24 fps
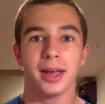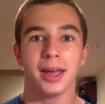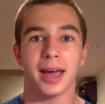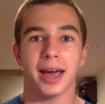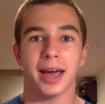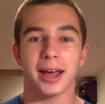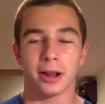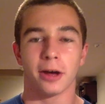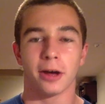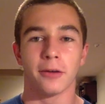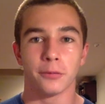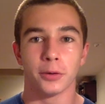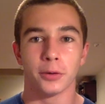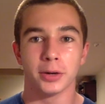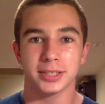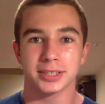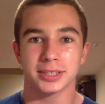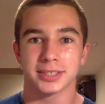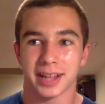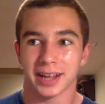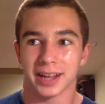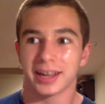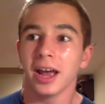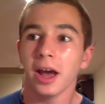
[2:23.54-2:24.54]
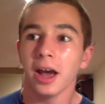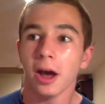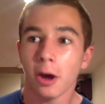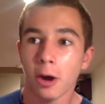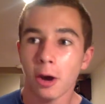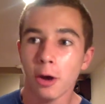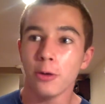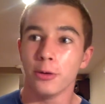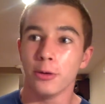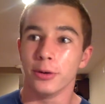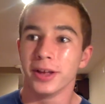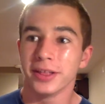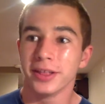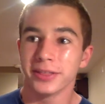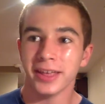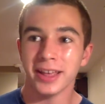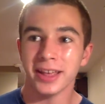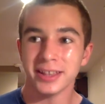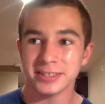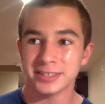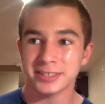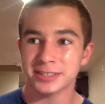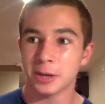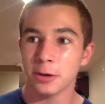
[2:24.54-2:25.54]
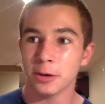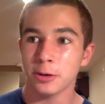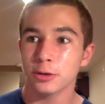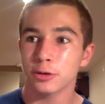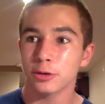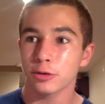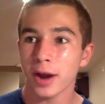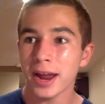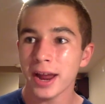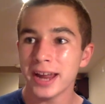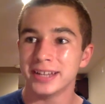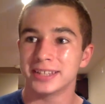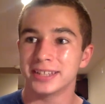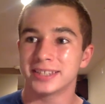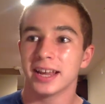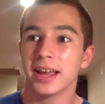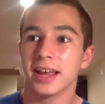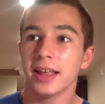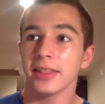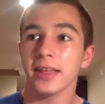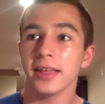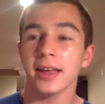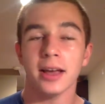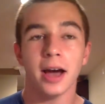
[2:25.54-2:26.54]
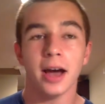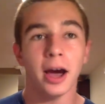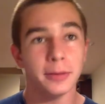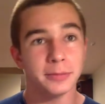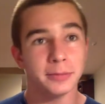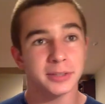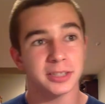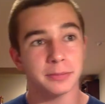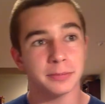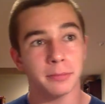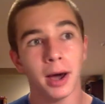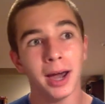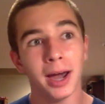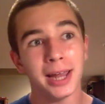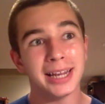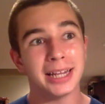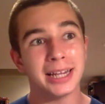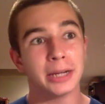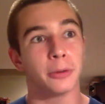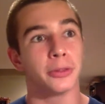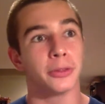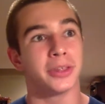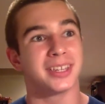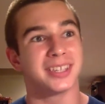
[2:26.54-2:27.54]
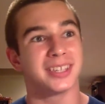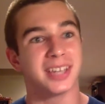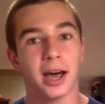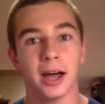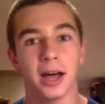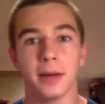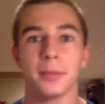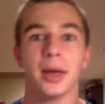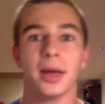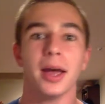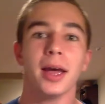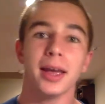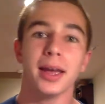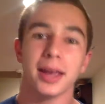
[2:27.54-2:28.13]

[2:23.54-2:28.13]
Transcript: and her voice is like, "Oh, that's so great, that I'm smiling all the time."